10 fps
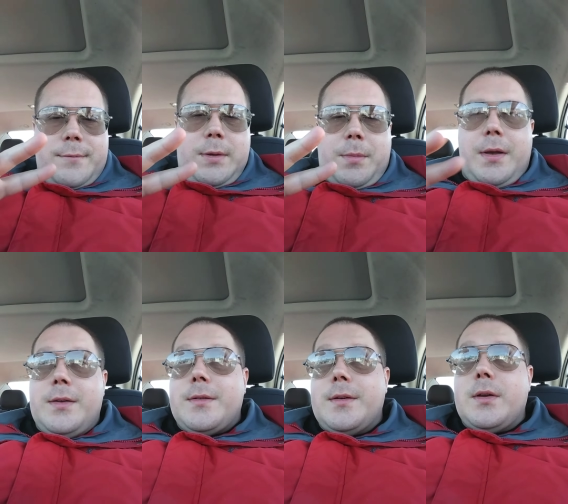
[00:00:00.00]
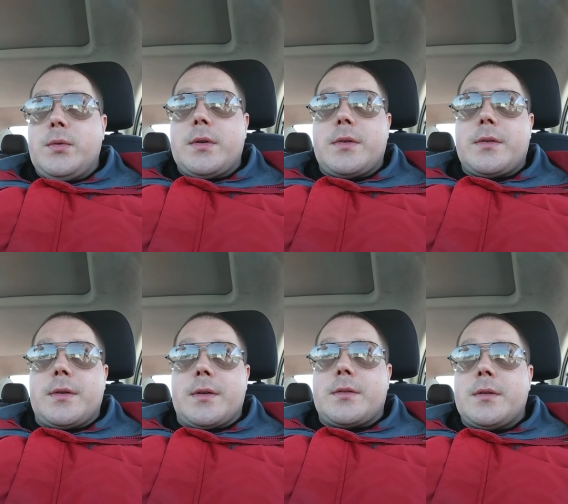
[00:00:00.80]
What's up, guys?
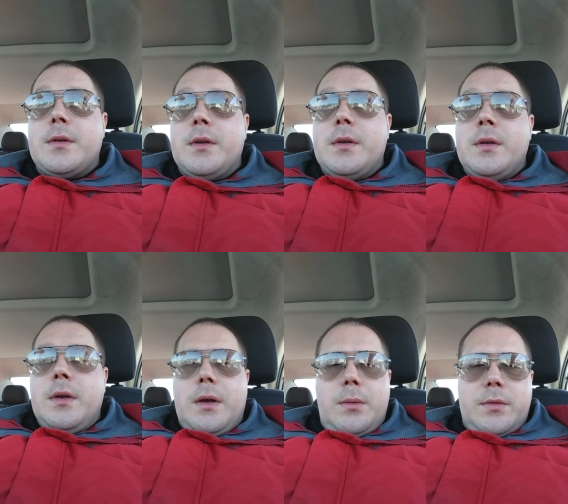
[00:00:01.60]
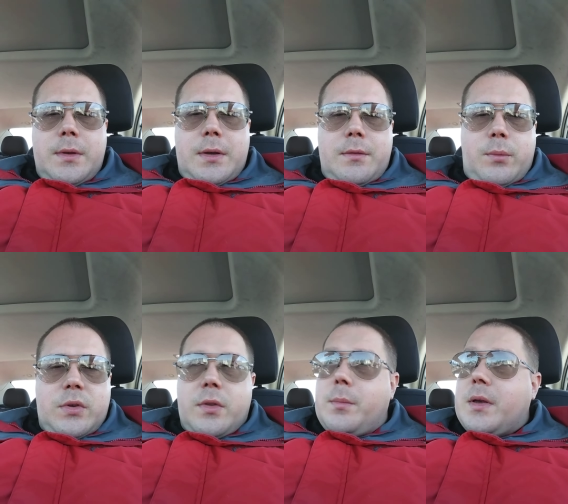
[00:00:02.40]
Ayato666. I was thinking of
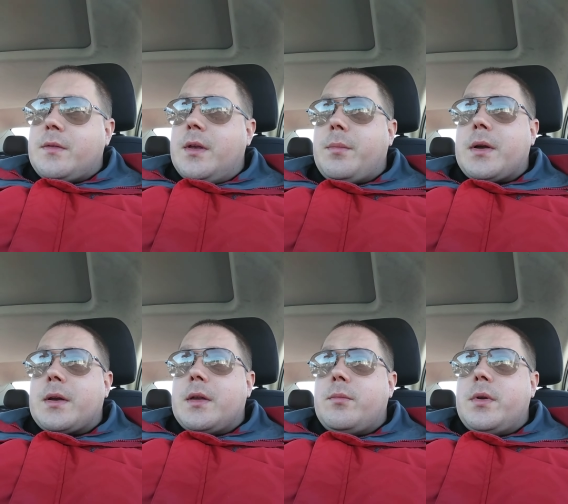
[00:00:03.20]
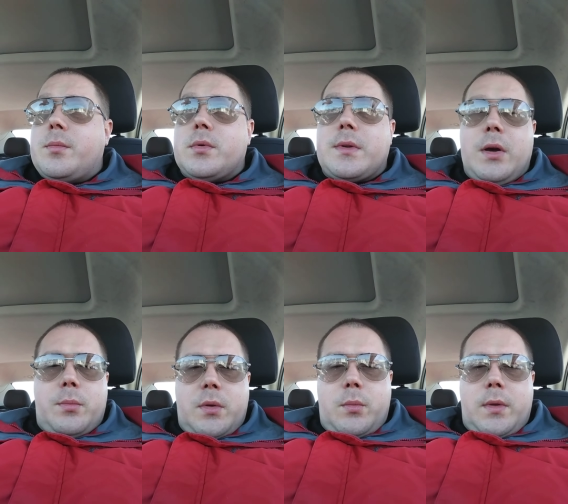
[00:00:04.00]
what's the best tip I could give people to
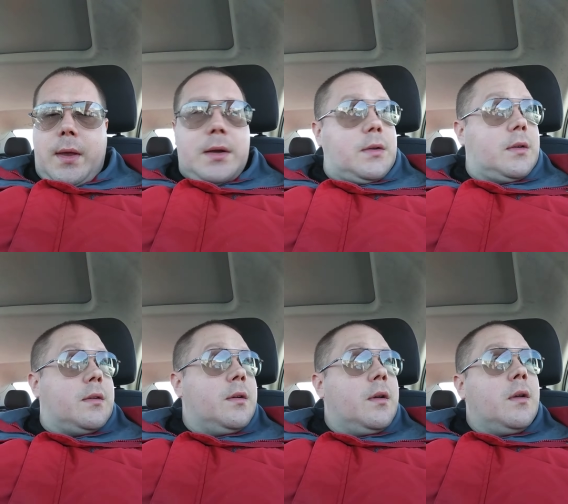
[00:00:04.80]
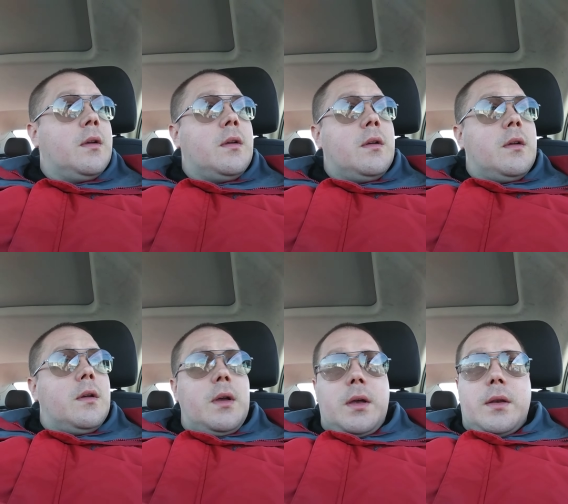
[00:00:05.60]
help them with acting.
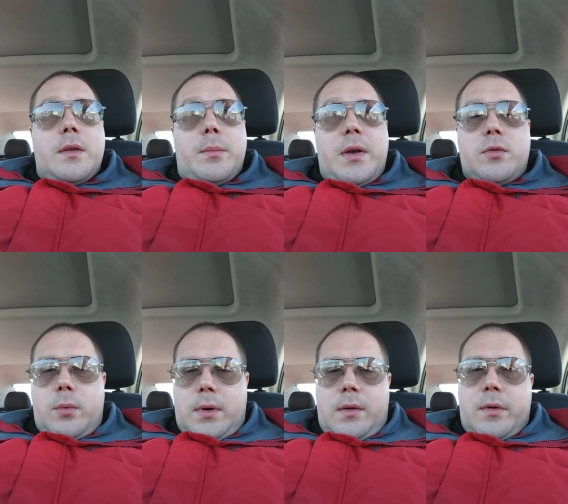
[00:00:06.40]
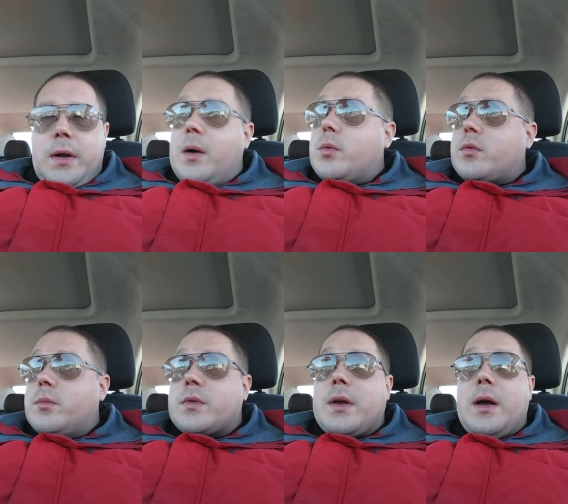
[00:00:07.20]
And the best one I ever got was
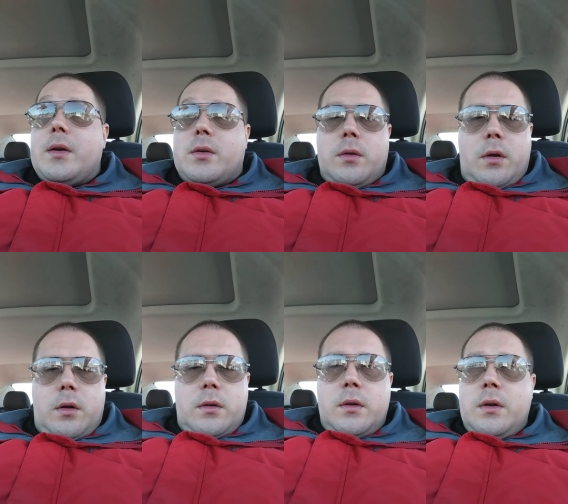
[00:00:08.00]
from this guy, Earl Hall.